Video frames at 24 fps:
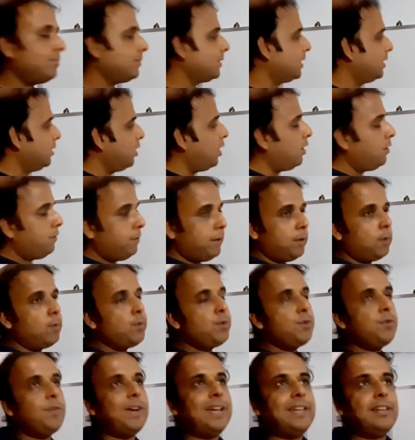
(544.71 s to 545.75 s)
not
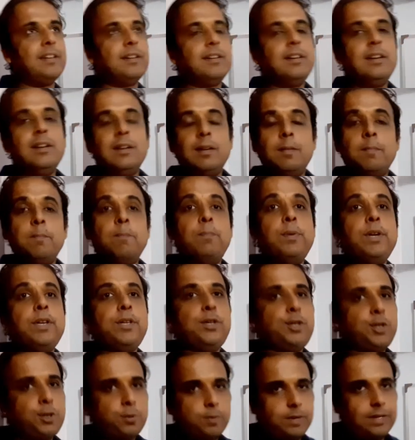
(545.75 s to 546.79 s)
fused, rather
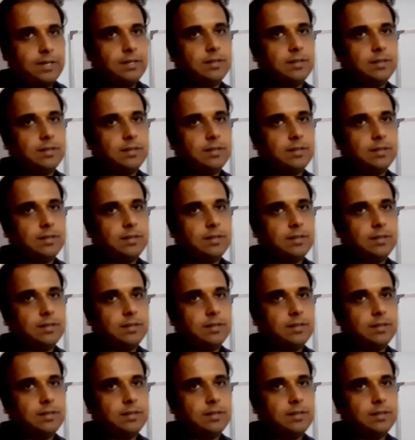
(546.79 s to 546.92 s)
bridged one.